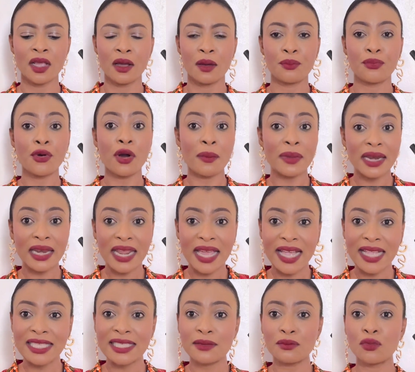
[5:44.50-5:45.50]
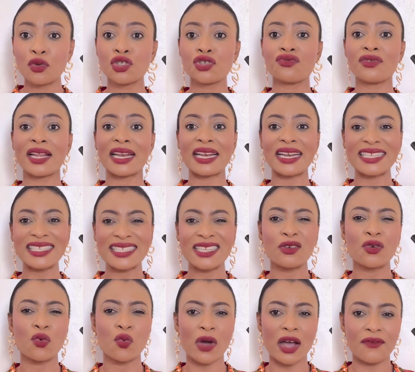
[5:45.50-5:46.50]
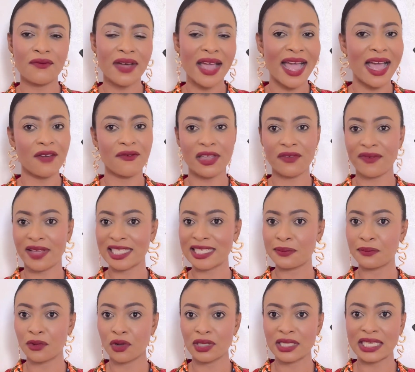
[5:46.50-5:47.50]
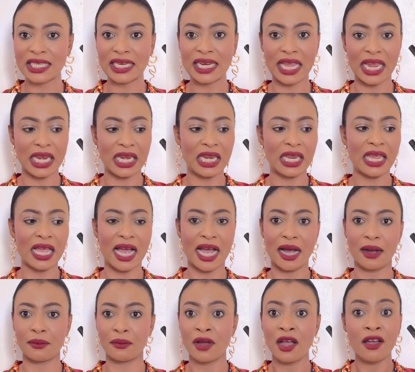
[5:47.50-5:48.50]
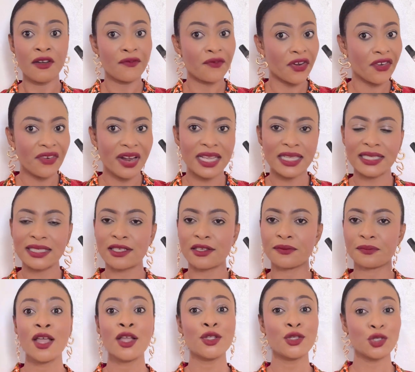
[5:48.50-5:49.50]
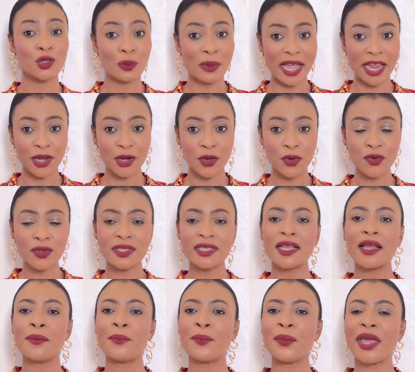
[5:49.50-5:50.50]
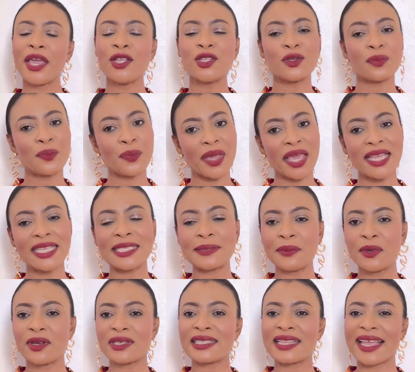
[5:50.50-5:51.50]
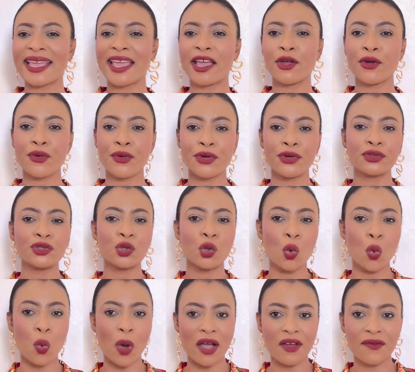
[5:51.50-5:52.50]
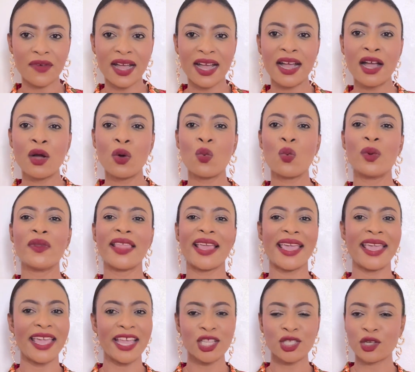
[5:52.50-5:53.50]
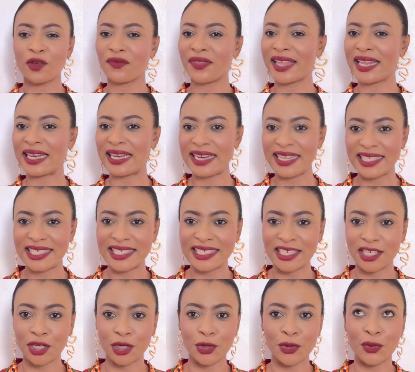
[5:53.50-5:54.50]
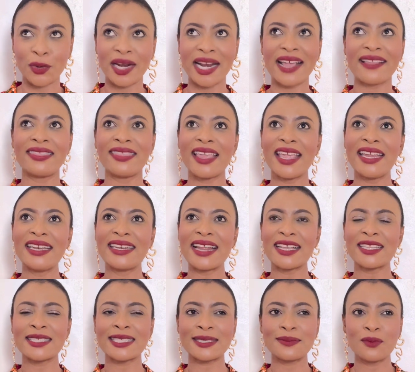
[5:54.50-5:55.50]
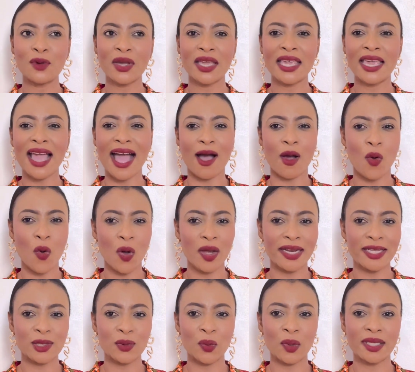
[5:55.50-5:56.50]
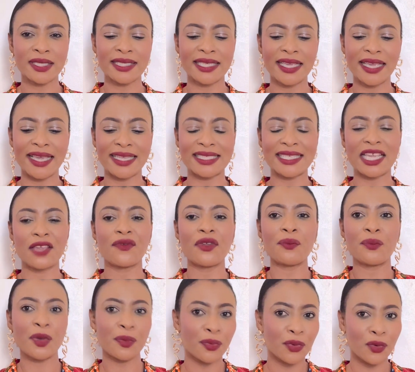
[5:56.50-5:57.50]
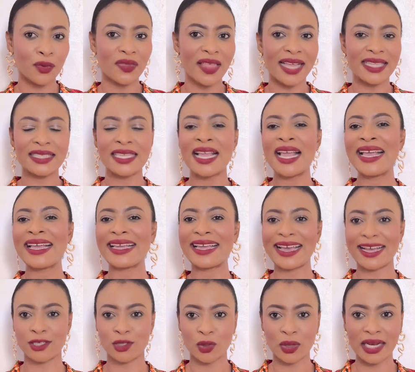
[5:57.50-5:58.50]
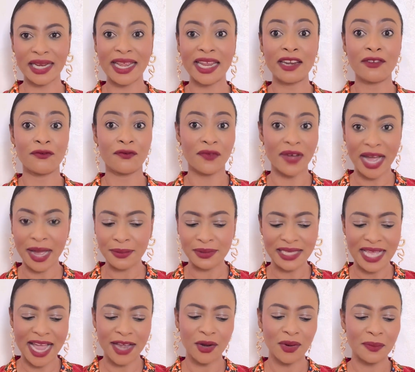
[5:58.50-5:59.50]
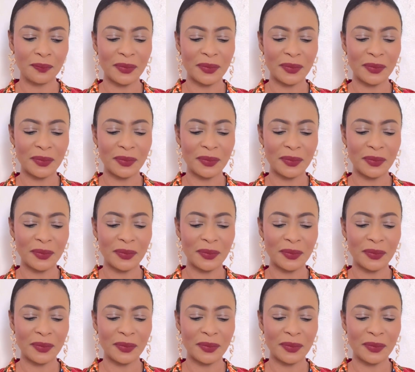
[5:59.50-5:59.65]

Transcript: prominent, most realistic guava I have ever smelled in any fragrance. To my nose, Pink to Pink smells like a grilled guava with a hint of the lychee, and I think that smoky accord is what is giving people that gasoline vibes. I don't